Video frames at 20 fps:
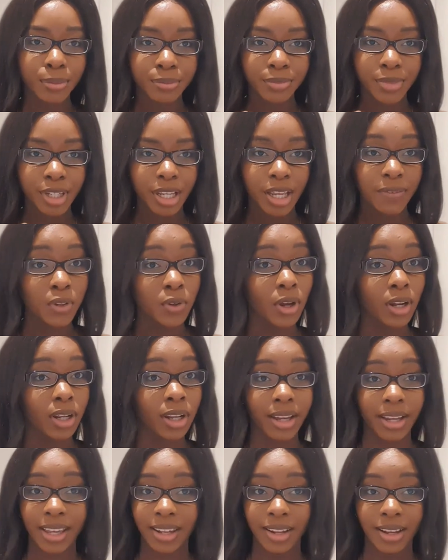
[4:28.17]
If you are
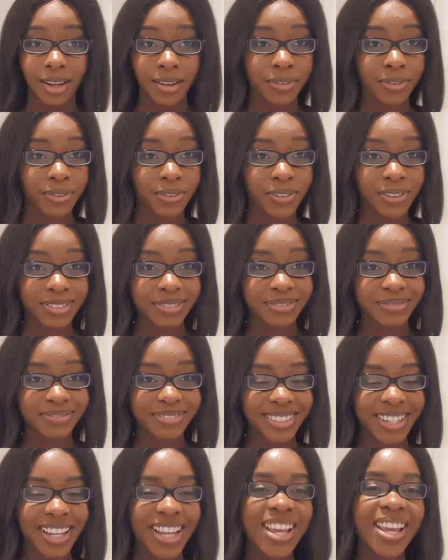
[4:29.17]
lucky enough,
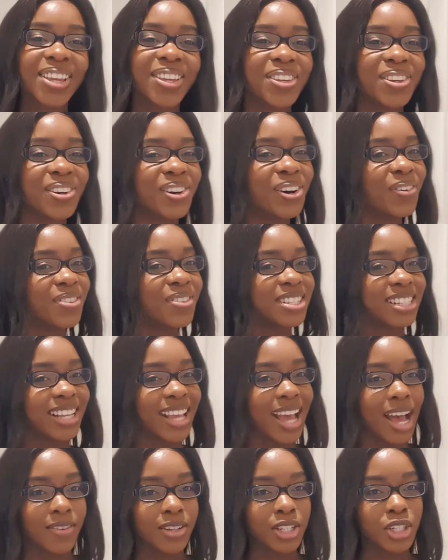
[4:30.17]
you obviously
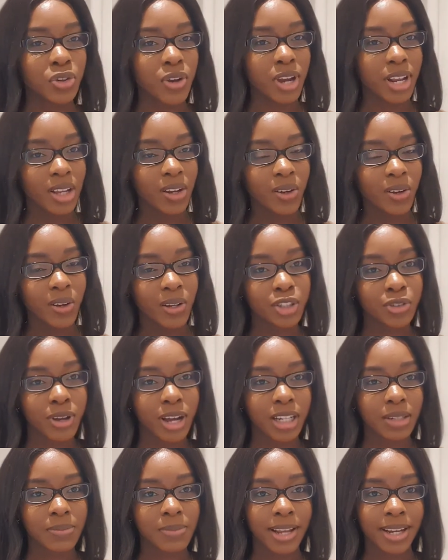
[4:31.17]
have a training
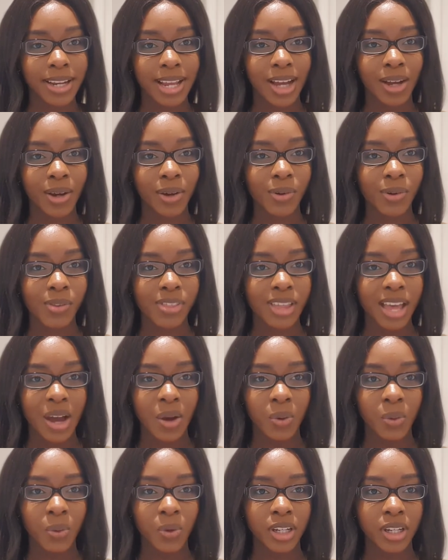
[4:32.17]
contract by now that
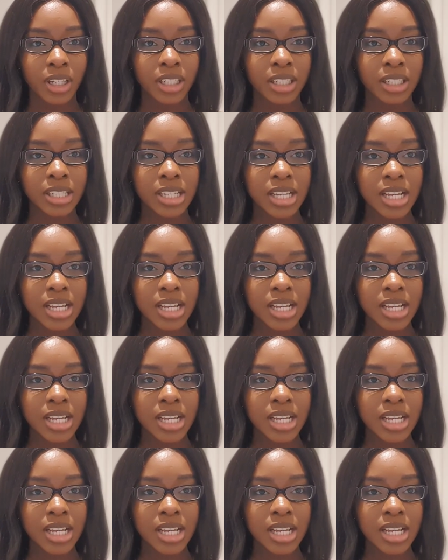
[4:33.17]
would